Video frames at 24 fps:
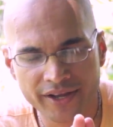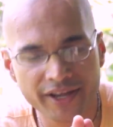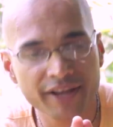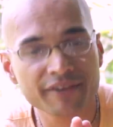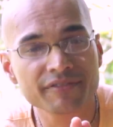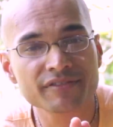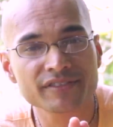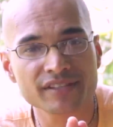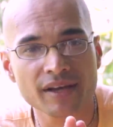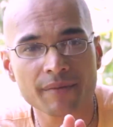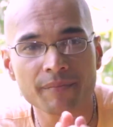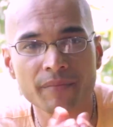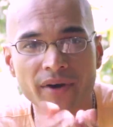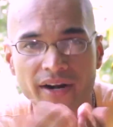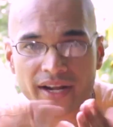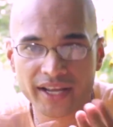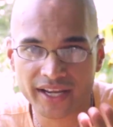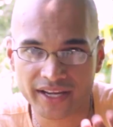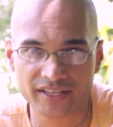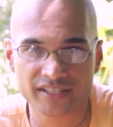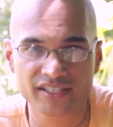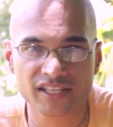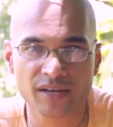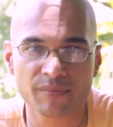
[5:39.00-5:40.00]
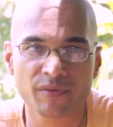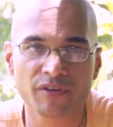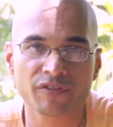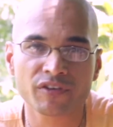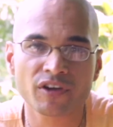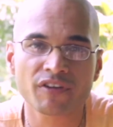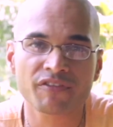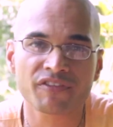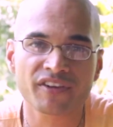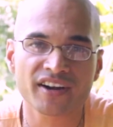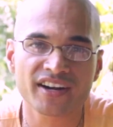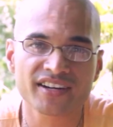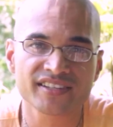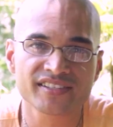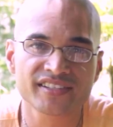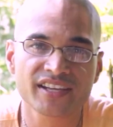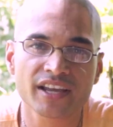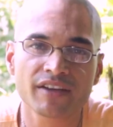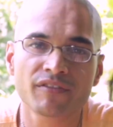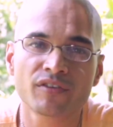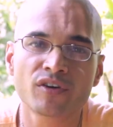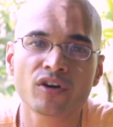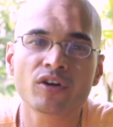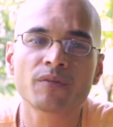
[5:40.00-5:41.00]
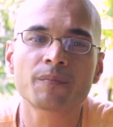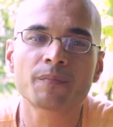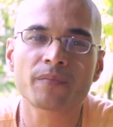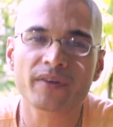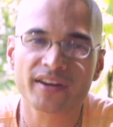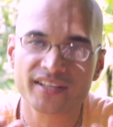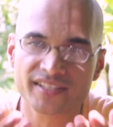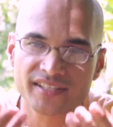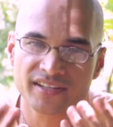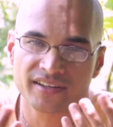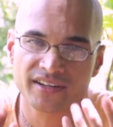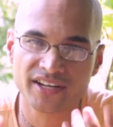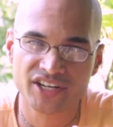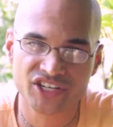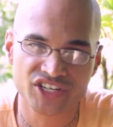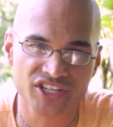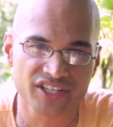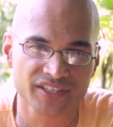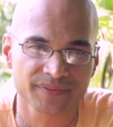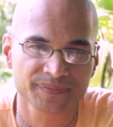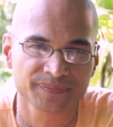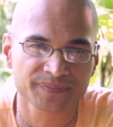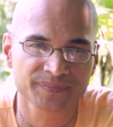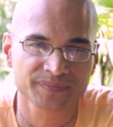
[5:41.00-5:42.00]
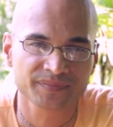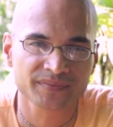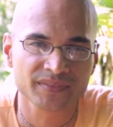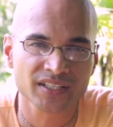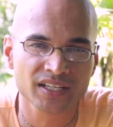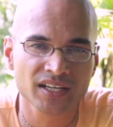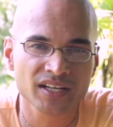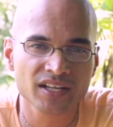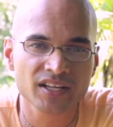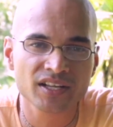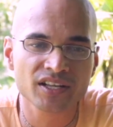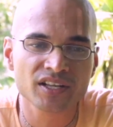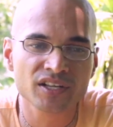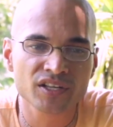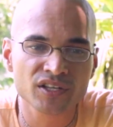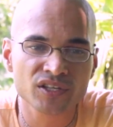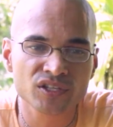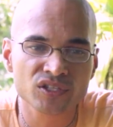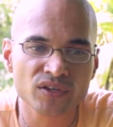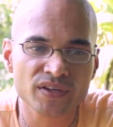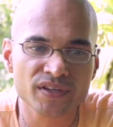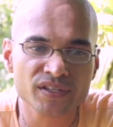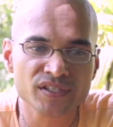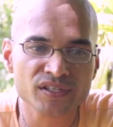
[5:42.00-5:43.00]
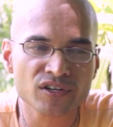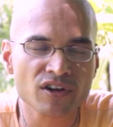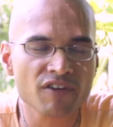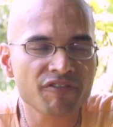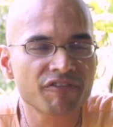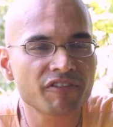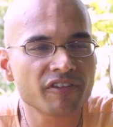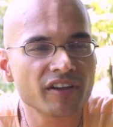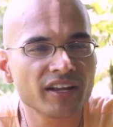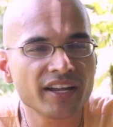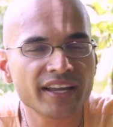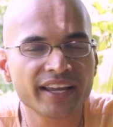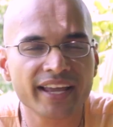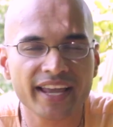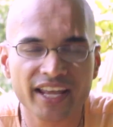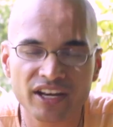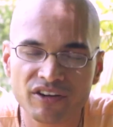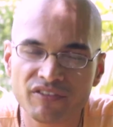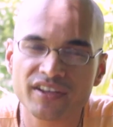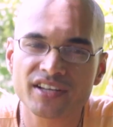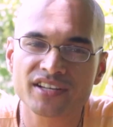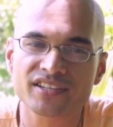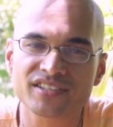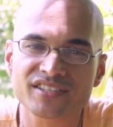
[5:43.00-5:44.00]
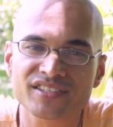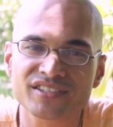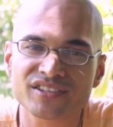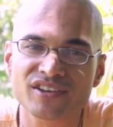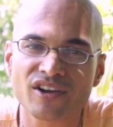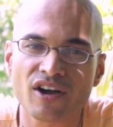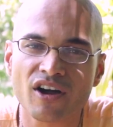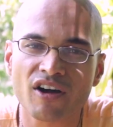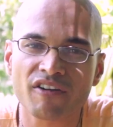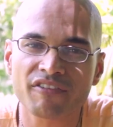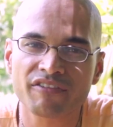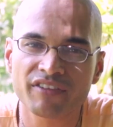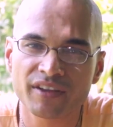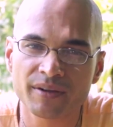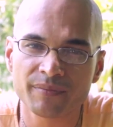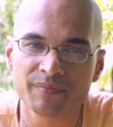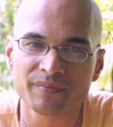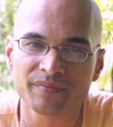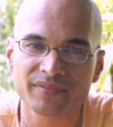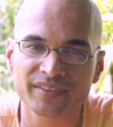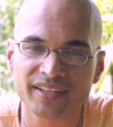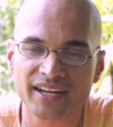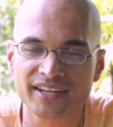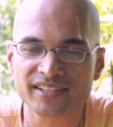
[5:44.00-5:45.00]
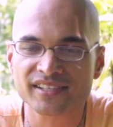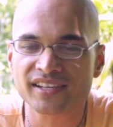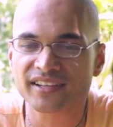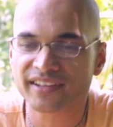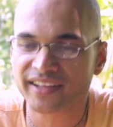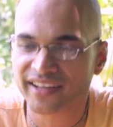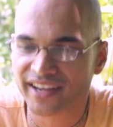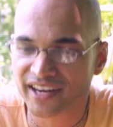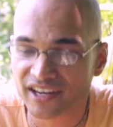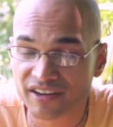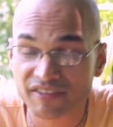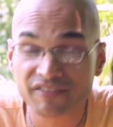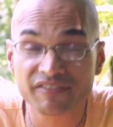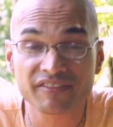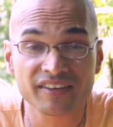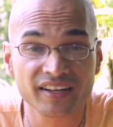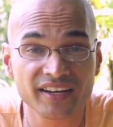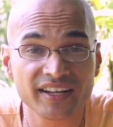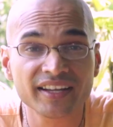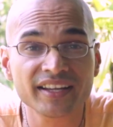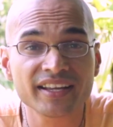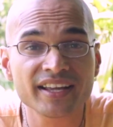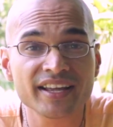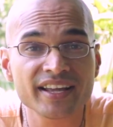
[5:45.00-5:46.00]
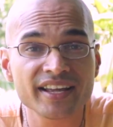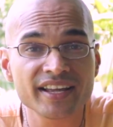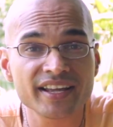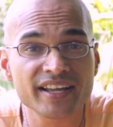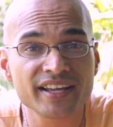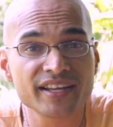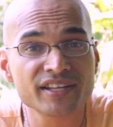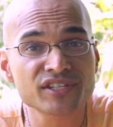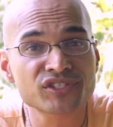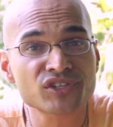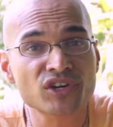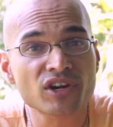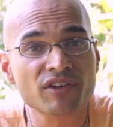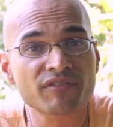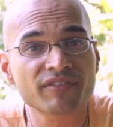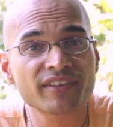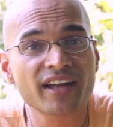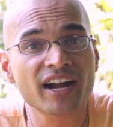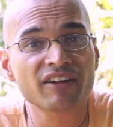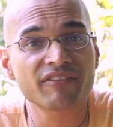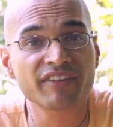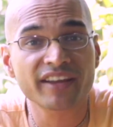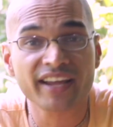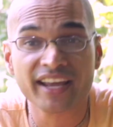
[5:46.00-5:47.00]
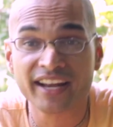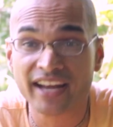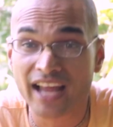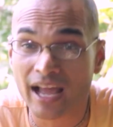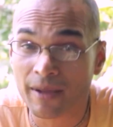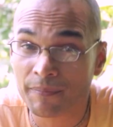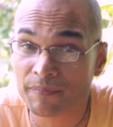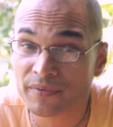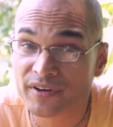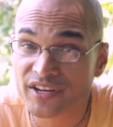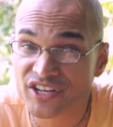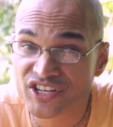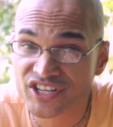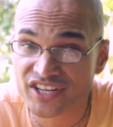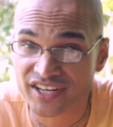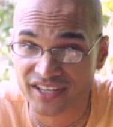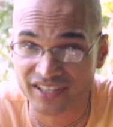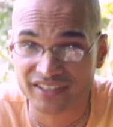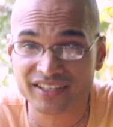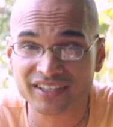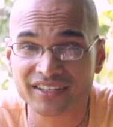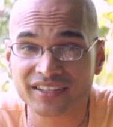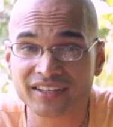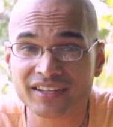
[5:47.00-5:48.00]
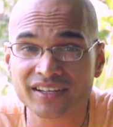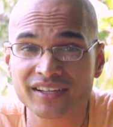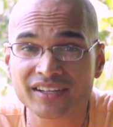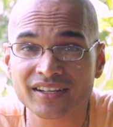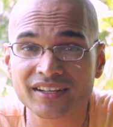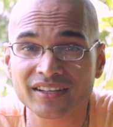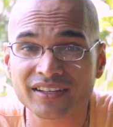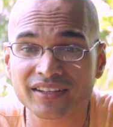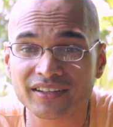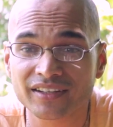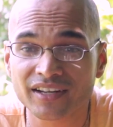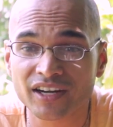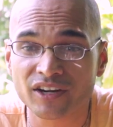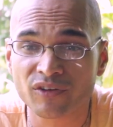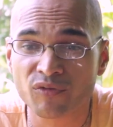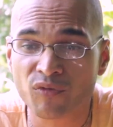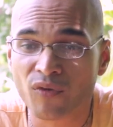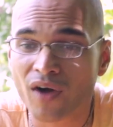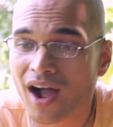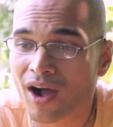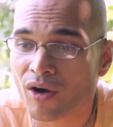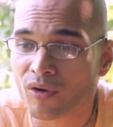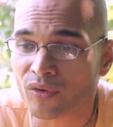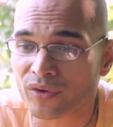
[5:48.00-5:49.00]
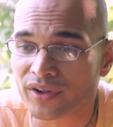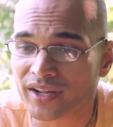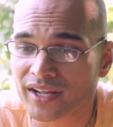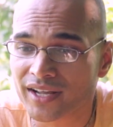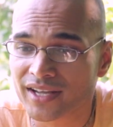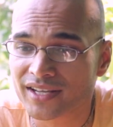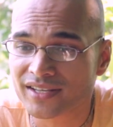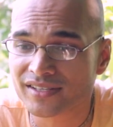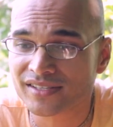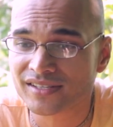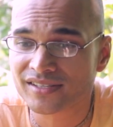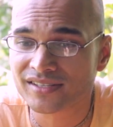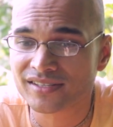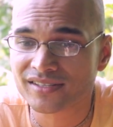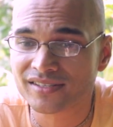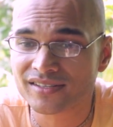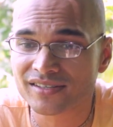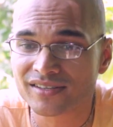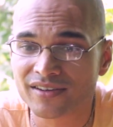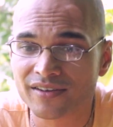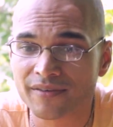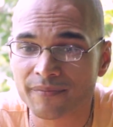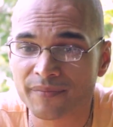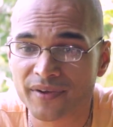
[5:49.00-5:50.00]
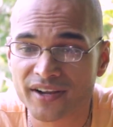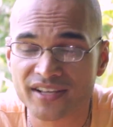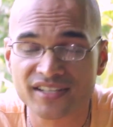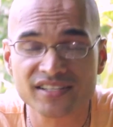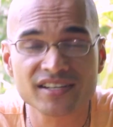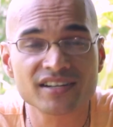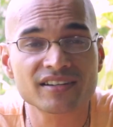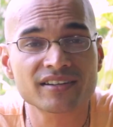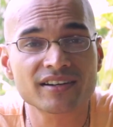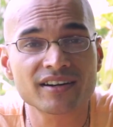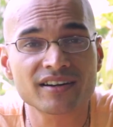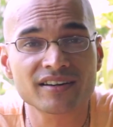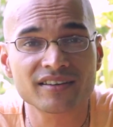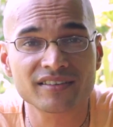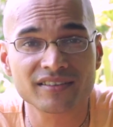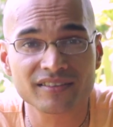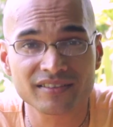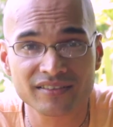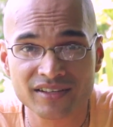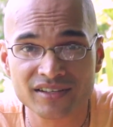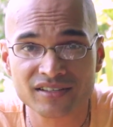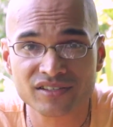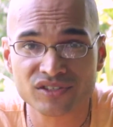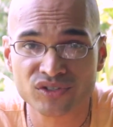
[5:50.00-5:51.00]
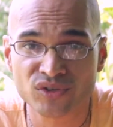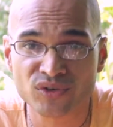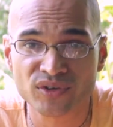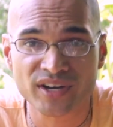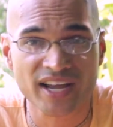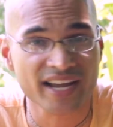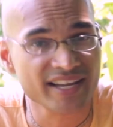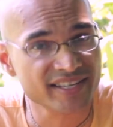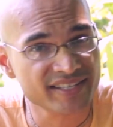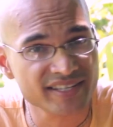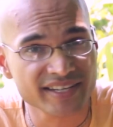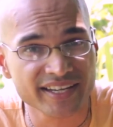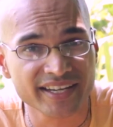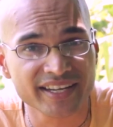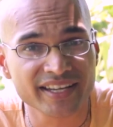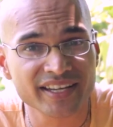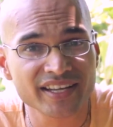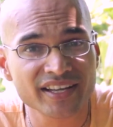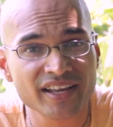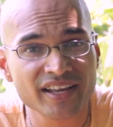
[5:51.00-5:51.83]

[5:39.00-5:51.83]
if somebody, some of your friends give good presentation, so instead of feeling envious of him, that's a negative feeling, instead of that we can appreciate that wow, he has presented this so nicely